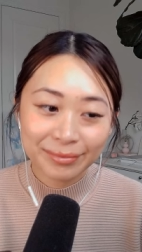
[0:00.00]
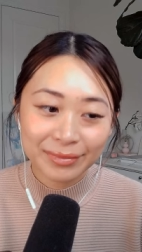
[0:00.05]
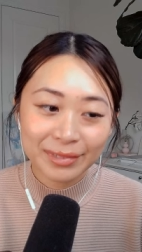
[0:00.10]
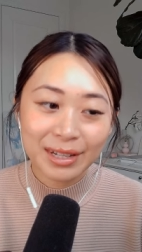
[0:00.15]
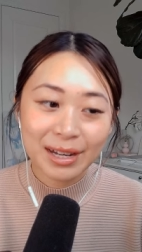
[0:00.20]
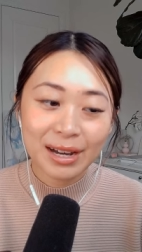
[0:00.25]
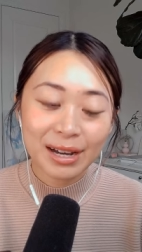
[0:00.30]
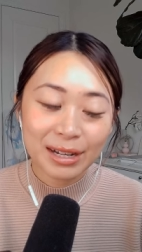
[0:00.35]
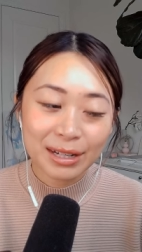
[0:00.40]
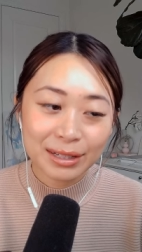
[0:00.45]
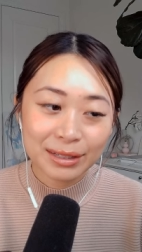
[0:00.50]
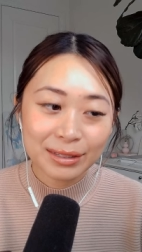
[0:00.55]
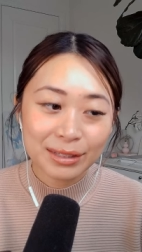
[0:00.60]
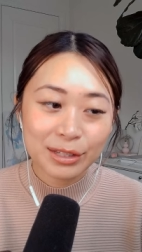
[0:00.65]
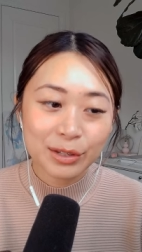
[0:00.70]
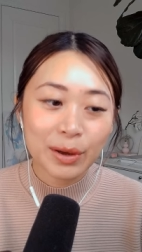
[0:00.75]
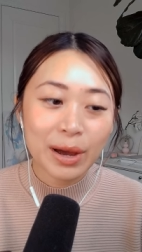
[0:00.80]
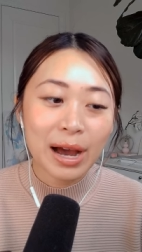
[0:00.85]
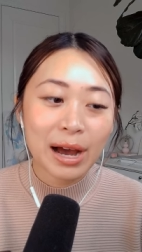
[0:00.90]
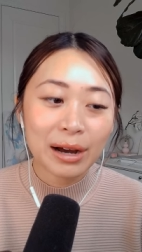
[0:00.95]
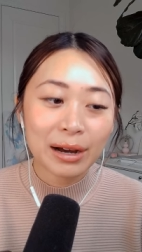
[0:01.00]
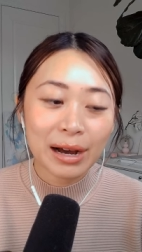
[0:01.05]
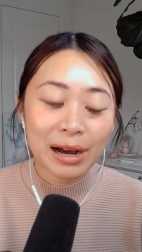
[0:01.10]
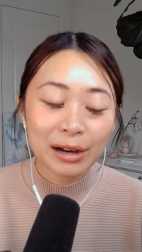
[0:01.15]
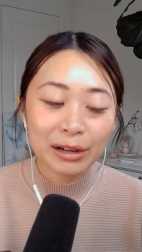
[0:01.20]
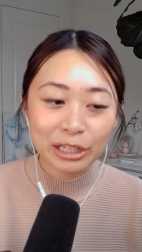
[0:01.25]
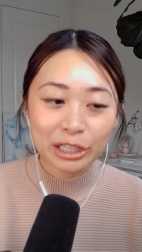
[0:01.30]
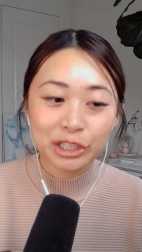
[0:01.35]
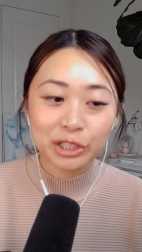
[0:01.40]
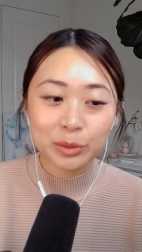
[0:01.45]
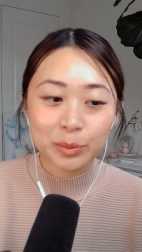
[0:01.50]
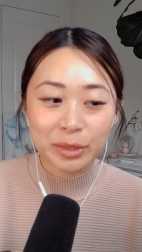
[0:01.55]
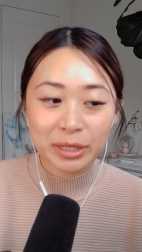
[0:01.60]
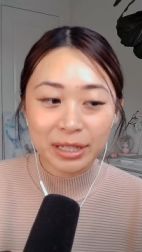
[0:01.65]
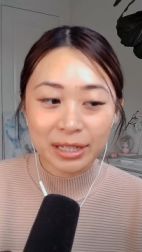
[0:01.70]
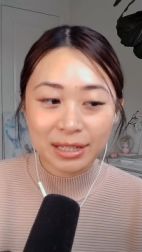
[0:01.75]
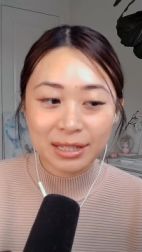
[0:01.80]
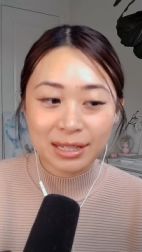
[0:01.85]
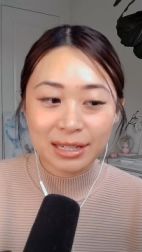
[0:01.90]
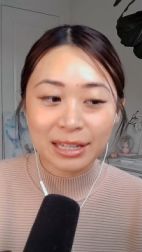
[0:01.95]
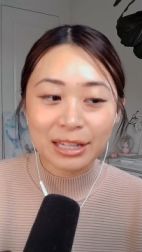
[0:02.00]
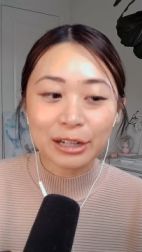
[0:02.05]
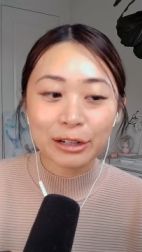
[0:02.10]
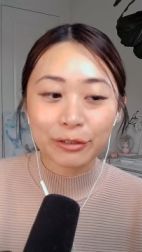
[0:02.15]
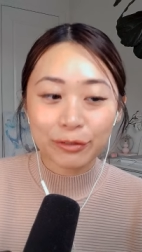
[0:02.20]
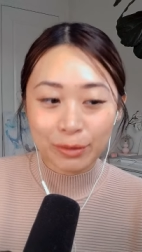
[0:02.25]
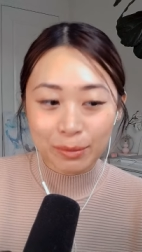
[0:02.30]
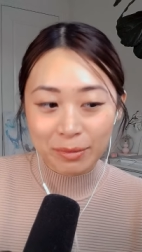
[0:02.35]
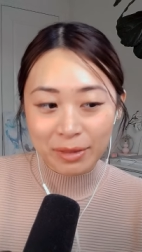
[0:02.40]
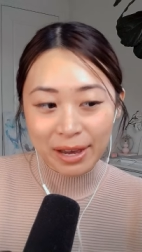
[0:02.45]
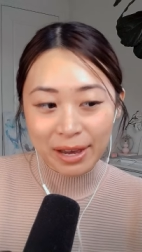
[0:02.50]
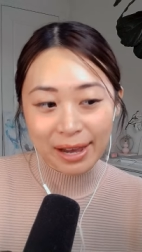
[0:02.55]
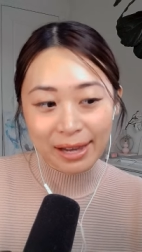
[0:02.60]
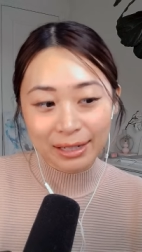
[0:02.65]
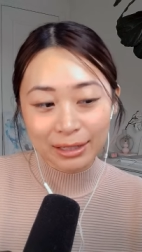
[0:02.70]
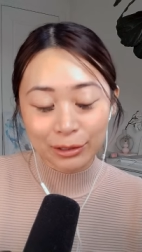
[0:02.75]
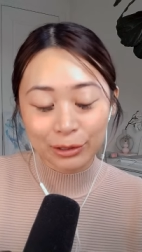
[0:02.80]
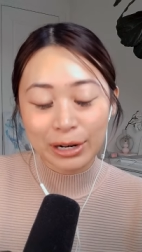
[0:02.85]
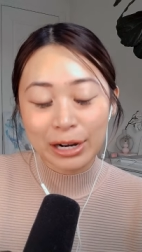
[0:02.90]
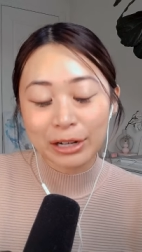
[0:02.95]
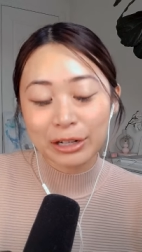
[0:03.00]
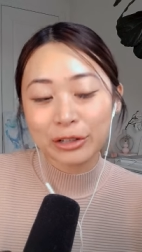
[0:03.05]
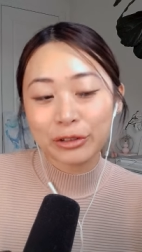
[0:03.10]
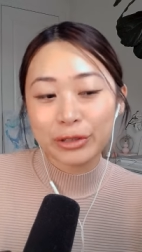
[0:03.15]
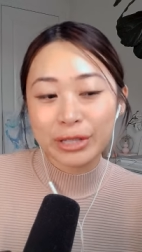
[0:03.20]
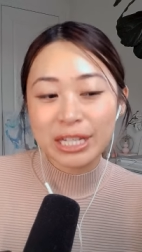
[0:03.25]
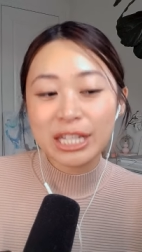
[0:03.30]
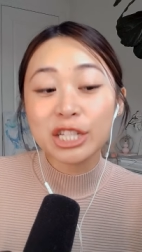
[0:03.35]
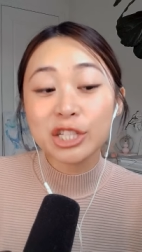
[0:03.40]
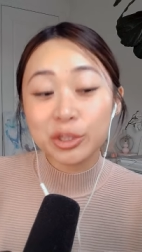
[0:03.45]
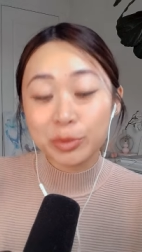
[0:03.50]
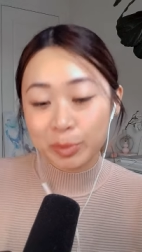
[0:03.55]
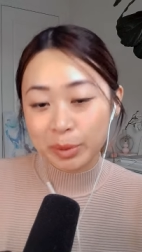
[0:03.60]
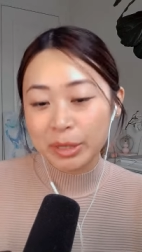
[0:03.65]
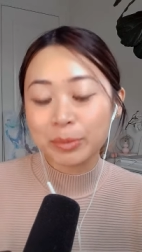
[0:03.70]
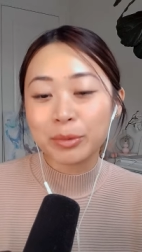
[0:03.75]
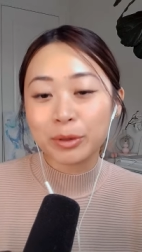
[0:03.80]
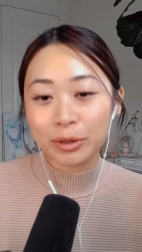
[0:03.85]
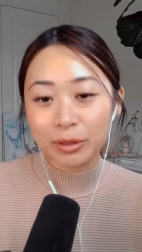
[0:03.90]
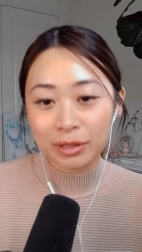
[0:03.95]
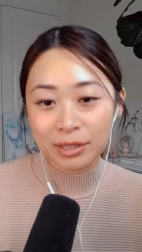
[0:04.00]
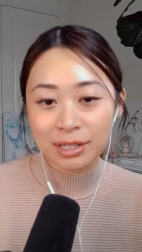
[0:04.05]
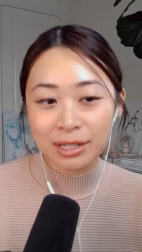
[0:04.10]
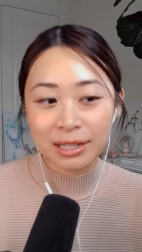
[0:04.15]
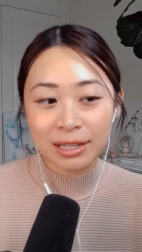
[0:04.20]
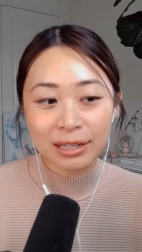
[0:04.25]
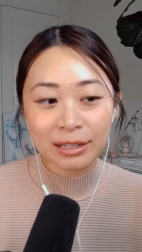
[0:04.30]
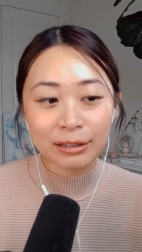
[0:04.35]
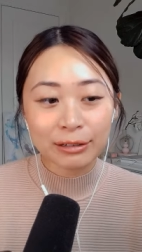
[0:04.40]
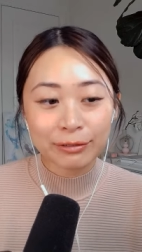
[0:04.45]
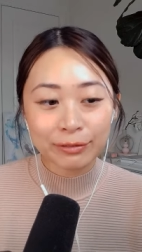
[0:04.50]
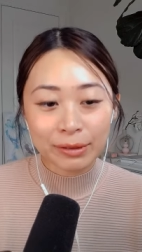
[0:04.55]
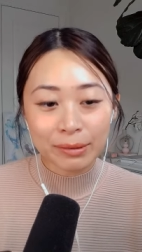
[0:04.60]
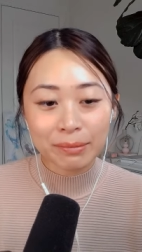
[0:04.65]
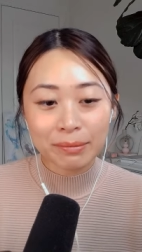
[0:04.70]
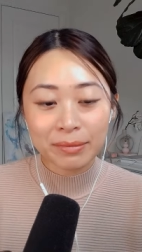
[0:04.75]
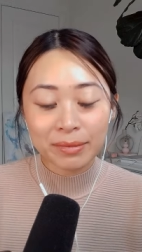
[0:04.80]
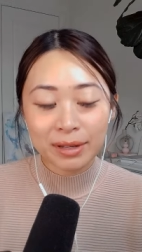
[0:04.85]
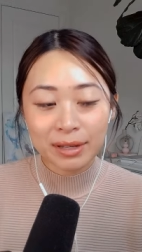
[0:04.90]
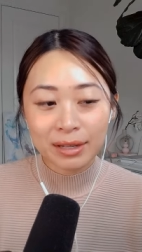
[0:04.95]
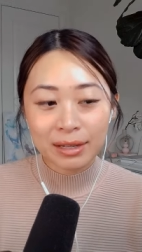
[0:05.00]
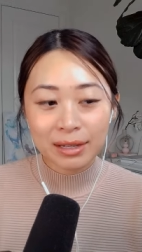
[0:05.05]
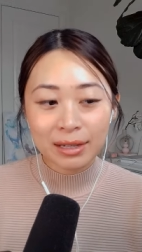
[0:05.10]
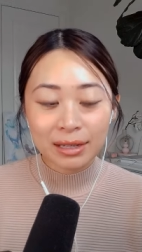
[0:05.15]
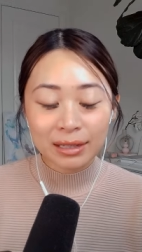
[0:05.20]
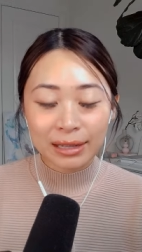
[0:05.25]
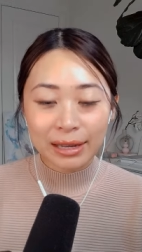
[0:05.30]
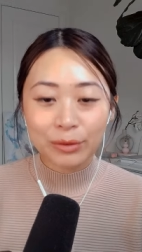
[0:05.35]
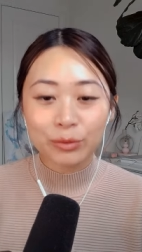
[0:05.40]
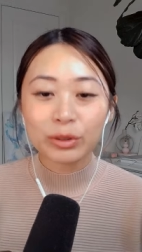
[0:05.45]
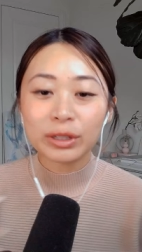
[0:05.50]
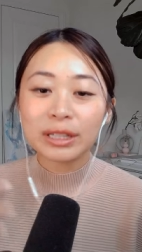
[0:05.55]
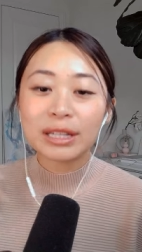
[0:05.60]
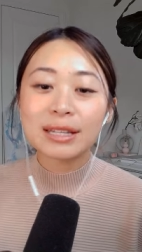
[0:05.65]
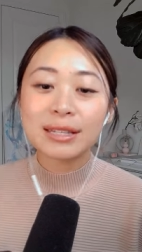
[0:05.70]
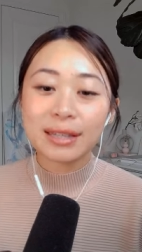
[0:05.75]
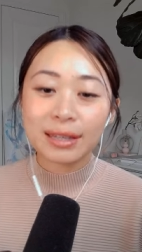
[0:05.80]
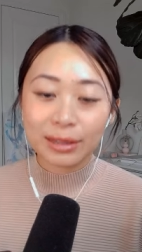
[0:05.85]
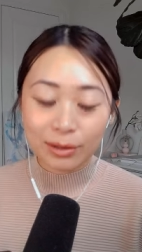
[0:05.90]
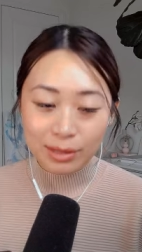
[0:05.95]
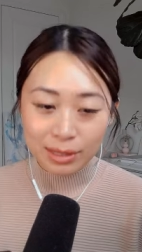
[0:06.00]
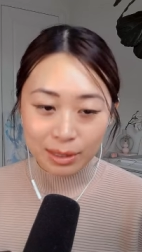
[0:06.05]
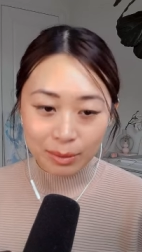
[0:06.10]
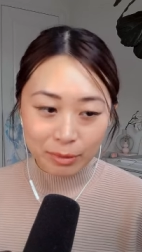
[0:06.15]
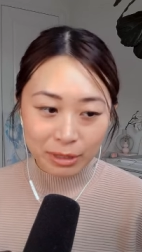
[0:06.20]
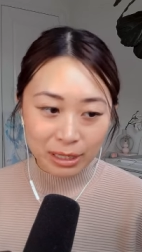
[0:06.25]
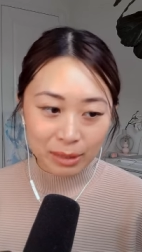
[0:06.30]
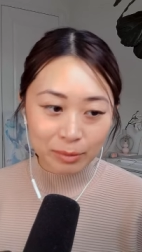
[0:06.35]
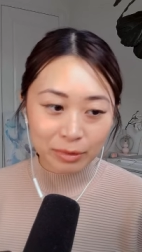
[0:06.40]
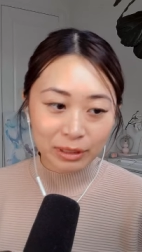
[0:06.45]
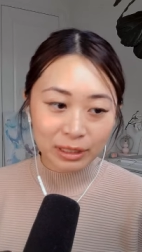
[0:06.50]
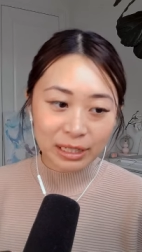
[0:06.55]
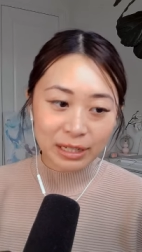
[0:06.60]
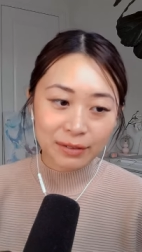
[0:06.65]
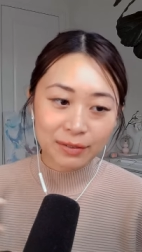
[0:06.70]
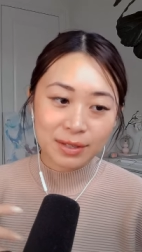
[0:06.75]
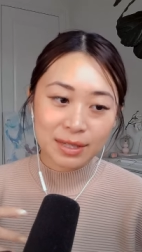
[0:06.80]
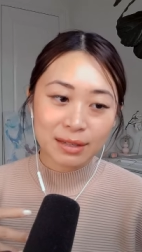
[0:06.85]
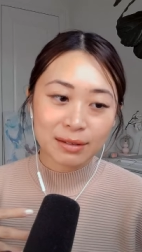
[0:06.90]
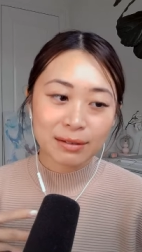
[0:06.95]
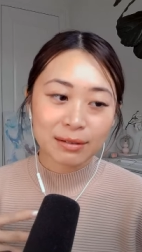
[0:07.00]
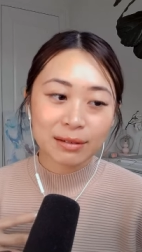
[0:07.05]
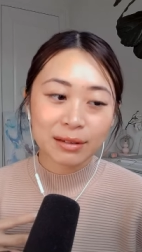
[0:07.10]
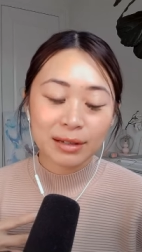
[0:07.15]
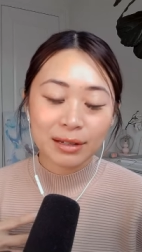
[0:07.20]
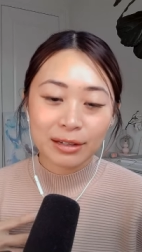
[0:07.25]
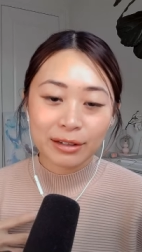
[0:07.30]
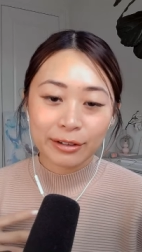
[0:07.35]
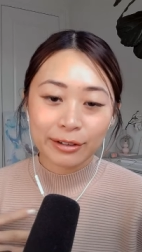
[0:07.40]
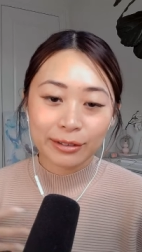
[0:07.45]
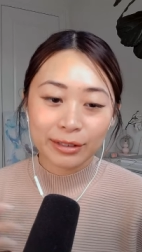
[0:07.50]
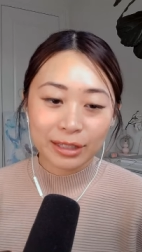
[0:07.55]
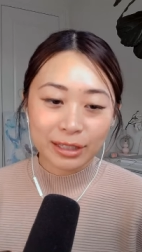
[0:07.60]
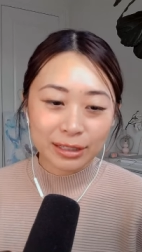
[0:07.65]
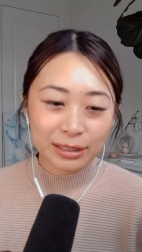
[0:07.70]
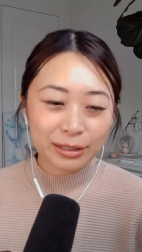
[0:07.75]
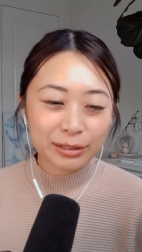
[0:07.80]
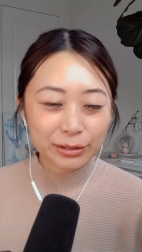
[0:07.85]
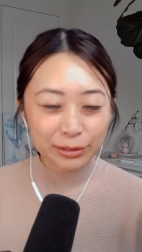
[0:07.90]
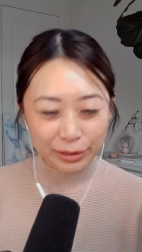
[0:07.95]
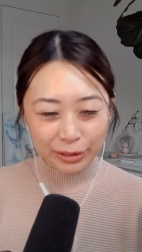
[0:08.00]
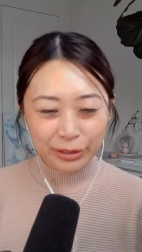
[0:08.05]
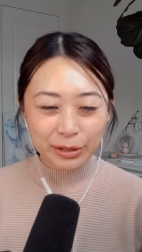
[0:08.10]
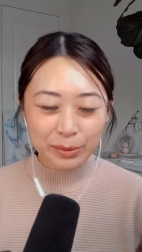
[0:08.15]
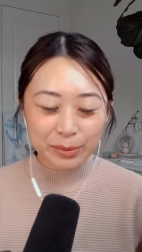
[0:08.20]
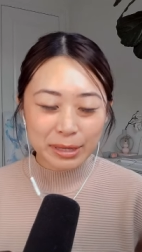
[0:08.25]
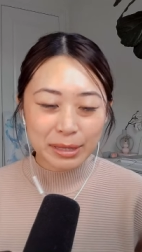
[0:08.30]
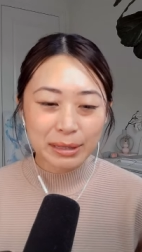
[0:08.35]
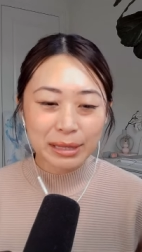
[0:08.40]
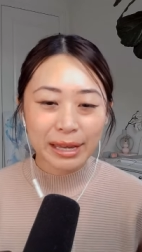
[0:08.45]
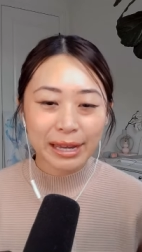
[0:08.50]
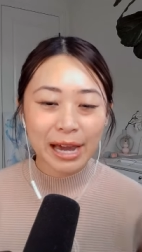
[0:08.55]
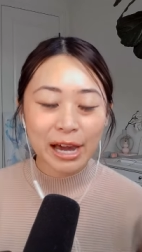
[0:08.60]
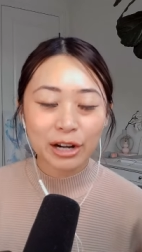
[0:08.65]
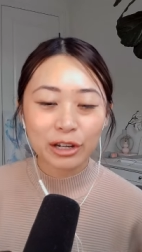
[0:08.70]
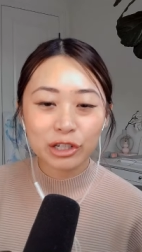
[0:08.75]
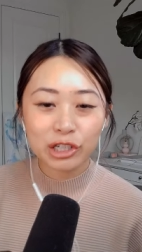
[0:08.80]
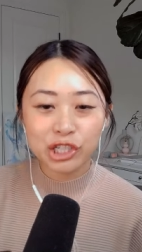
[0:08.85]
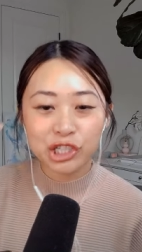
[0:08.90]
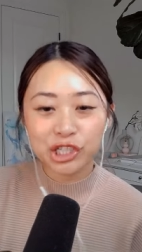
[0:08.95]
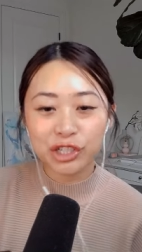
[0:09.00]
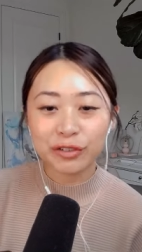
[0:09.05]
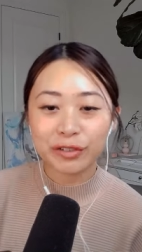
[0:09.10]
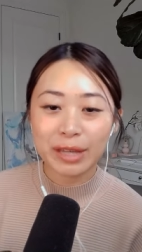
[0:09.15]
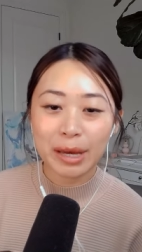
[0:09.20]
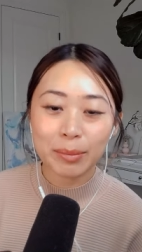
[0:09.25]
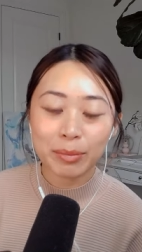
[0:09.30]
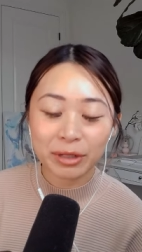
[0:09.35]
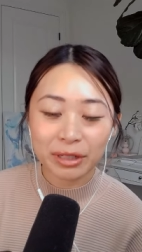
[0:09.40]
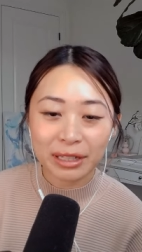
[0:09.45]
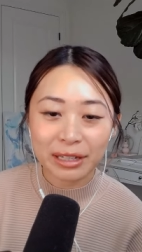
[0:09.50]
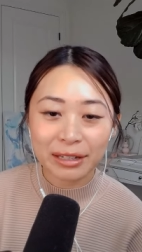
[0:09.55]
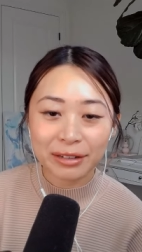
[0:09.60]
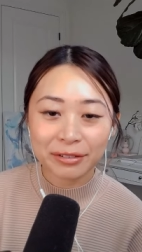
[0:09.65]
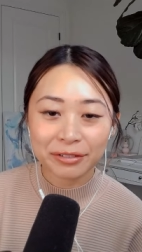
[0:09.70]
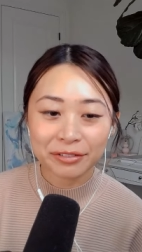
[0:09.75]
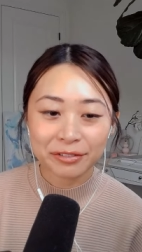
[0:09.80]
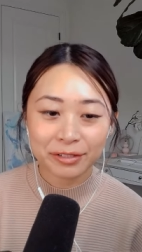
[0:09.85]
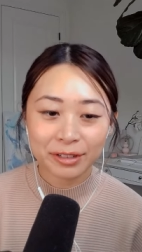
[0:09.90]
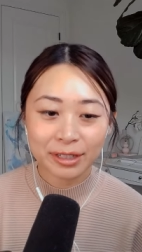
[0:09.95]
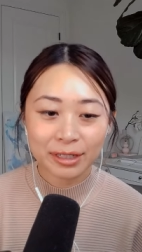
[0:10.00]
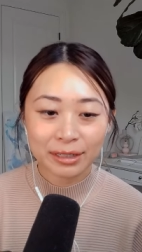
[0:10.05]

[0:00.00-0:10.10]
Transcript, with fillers: Yeah. So how how did you begin to heal from that or how do you teach people to heal from like releasing those limiting beliefs and you, you know what I mean? Like how do you shift that belief?